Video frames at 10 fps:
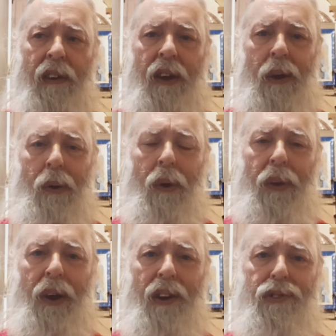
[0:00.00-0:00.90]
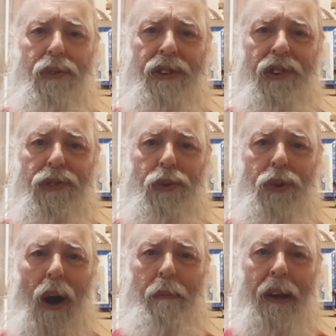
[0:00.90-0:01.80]
Orthodox Christians do
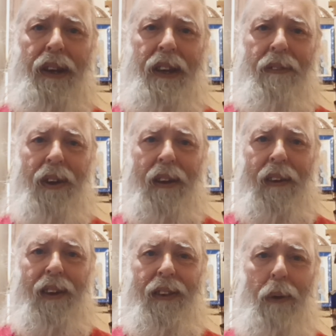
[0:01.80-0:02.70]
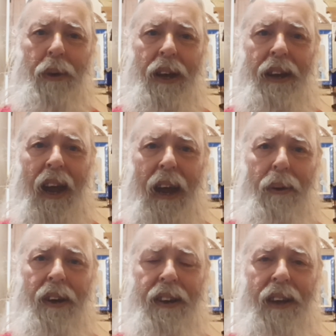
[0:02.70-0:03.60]
not believe that we
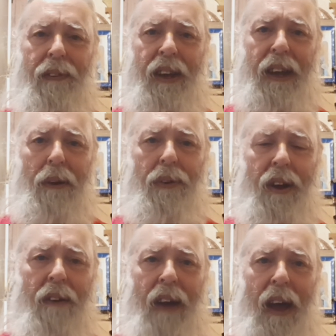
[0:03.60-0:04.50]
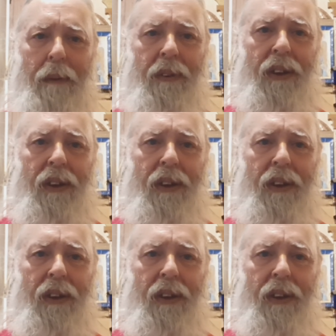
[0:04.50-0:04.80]
inherit the guilt of Adam's,